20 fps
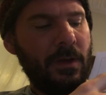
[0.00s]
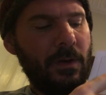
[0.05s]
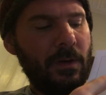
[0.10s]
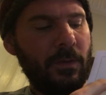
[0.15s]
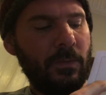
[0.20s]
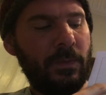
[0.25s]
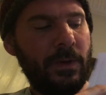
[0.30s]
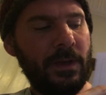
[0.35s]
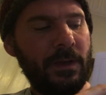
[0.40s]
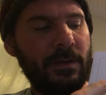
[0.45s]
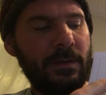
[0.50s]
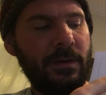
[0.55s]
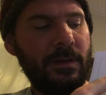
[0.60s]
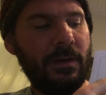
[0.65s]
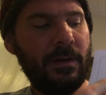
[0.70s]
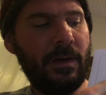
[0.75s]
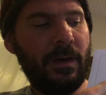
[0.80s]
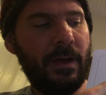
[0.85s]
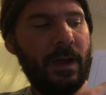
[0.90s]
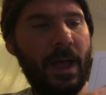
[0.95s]
will
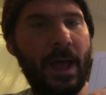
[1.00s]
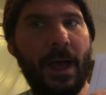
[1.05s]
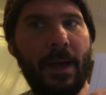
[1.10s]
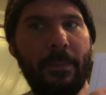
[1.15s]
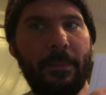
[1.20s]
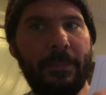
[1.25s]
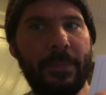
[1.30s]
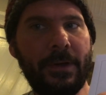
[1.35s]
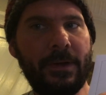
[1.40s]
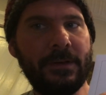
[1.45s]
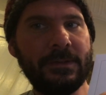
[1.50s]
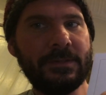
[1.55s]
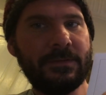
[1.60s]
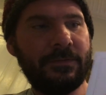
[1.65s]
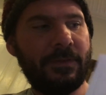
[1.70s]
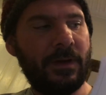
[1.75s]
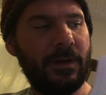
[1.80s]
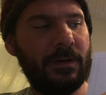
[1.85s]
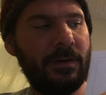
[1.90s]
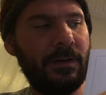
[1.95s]
your apples
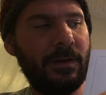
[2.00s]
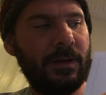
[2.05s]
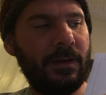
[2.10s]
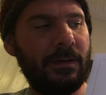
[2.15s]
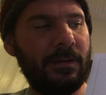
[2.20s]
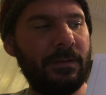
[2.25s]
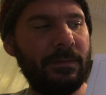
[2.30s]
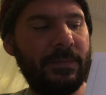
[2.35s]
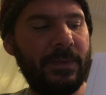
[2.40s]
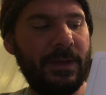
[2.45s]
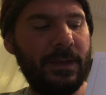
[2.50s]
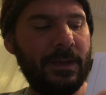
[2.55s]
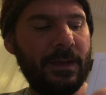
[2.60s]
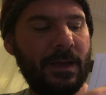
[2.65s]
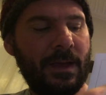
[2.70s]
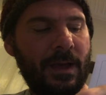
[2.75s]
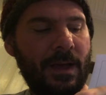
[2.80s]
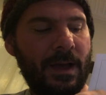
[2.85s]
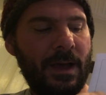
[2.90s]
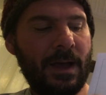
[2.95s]
fall on me?
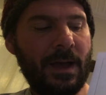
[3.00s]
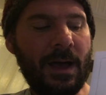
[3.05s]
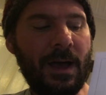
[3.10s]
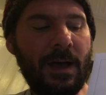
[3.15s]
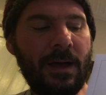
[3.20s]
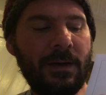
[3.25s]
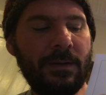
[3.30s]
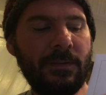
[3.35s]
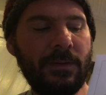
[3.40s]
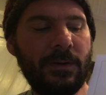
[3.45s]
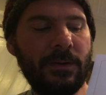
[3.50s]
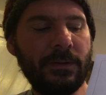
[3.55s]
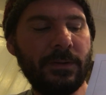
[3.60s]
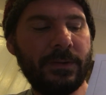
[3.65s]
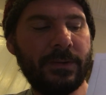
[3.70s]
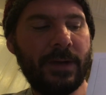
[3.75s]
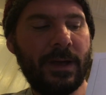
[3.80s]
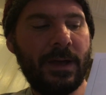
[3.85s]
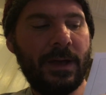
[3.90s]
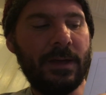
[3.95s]
I won't
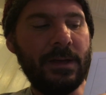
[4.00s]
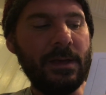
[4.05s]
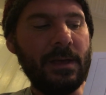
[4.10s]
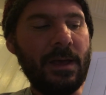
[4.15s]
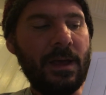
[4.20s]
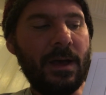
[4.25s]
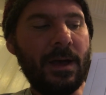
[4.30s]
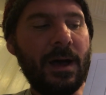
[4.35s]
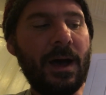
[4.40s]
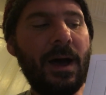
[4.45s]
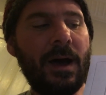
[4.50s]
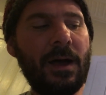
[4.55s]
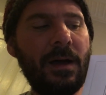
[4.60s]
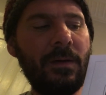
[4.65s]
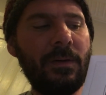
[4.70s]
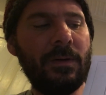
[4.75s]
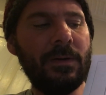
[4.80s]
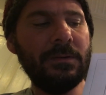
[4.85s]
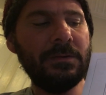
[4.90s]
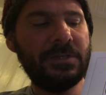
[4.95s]
cry, I
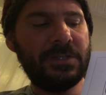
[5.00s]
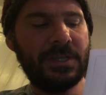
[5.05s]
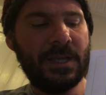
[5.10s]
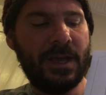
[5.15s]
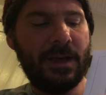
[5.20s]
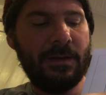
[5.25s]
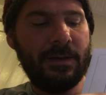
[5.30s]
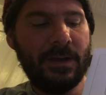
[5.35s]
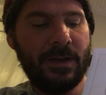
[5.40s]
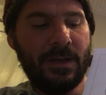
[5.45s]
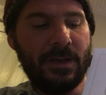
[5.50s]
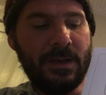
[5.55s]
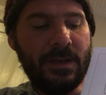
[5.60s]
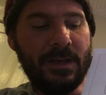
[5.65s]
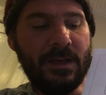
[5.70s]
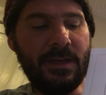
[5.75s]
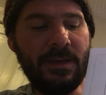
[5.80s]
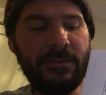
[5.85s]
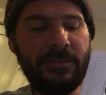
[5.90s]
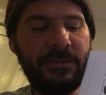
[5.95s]
won't shout,
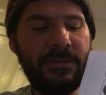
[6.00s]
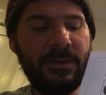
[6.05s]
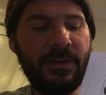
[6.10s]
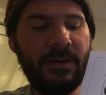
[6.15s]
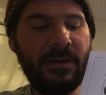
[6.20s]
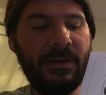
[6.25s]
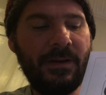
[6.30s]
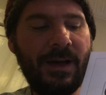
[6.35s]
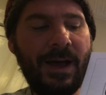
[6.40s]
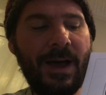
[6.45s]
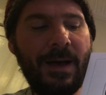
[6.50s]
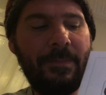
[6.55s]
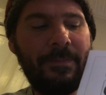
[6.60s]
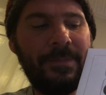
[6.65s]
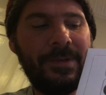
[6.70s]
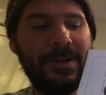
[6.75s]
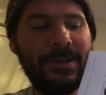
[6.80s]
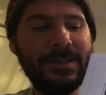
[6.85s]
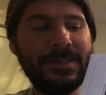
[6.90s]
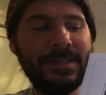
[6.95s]
if your
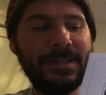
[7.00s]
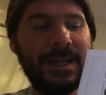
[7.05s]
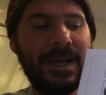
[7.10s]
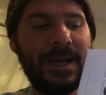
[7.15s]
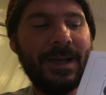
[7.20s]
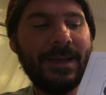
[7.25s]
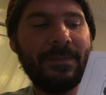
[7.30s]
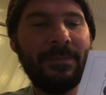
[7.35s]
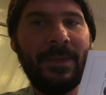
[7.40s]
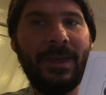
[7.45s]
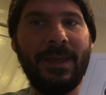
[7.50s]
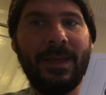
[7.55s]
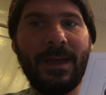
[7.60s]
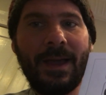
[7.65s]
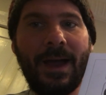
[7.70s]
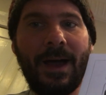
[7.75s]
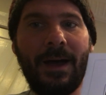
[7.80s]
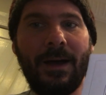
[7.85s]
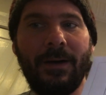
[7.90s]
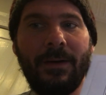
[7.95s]
apples knock me
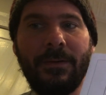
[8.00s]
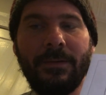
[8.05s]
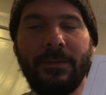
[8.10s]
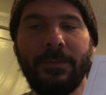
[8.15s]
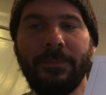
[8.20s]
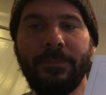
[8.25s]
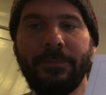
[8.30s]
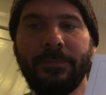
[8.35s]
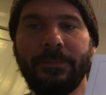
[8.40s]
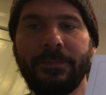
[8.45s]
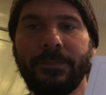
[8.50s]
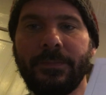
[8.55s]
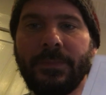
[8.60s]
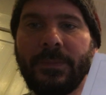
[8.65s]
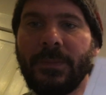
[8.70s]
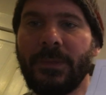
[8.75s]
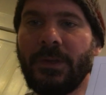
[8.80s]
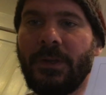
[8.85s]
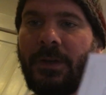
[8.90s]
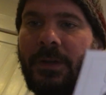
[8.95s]
out.
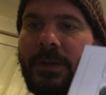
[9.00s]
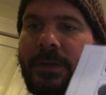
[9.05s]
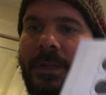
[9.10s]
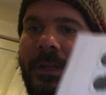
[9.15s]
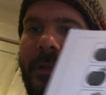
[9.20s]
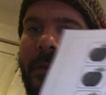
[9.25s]
Good. Can